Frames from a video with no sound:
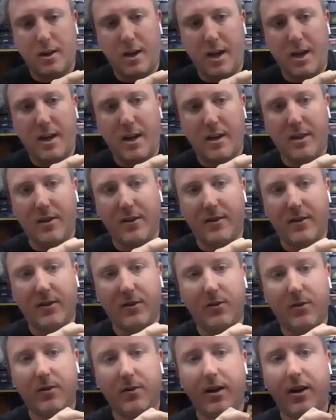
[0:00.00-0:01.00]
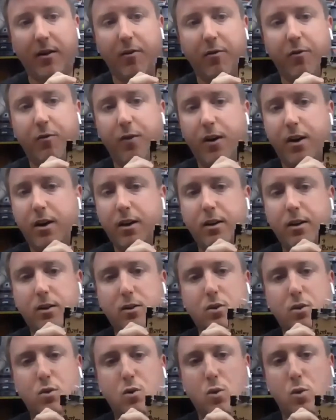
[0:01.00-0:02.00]
And I thought this was like a
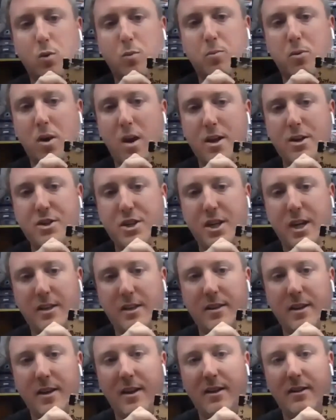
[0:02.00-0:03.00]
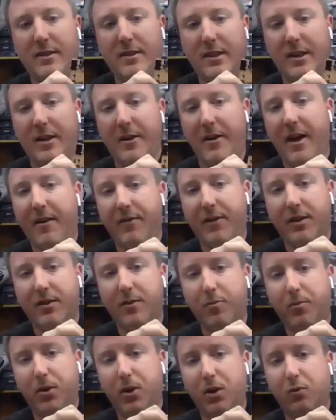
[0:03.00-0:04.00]
fun, cool project. So now I have this
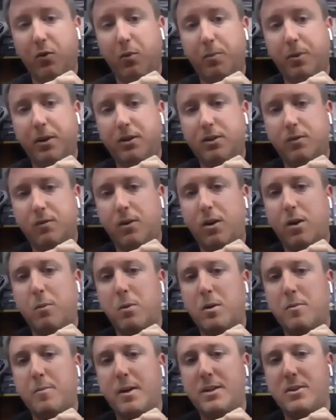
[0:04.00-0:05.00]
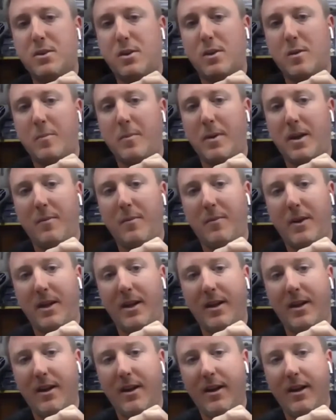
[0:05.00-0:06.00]
beautiful piece of artwork my daughter made
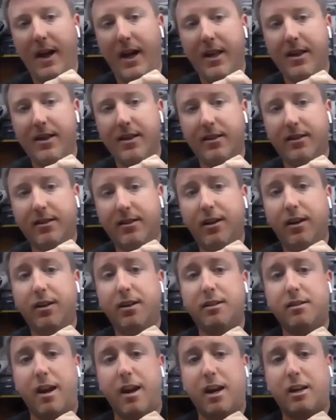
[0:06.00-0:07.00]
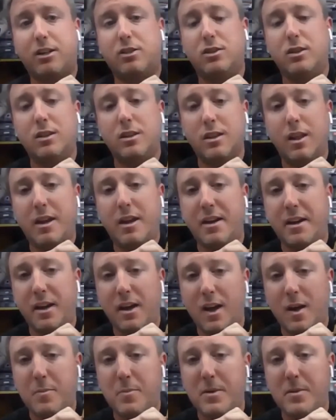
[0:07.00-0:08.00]
me, and the sun is actually
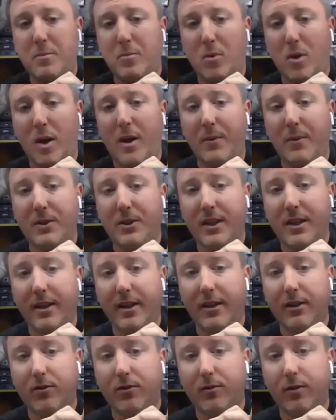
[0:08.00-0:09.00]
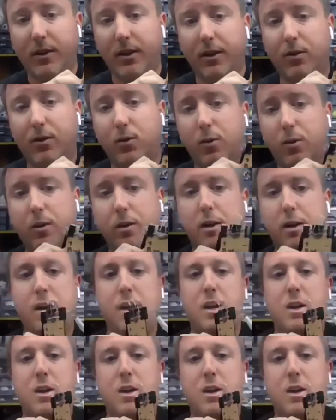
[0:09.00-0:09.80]
lighting up and bright, which I think is really cool.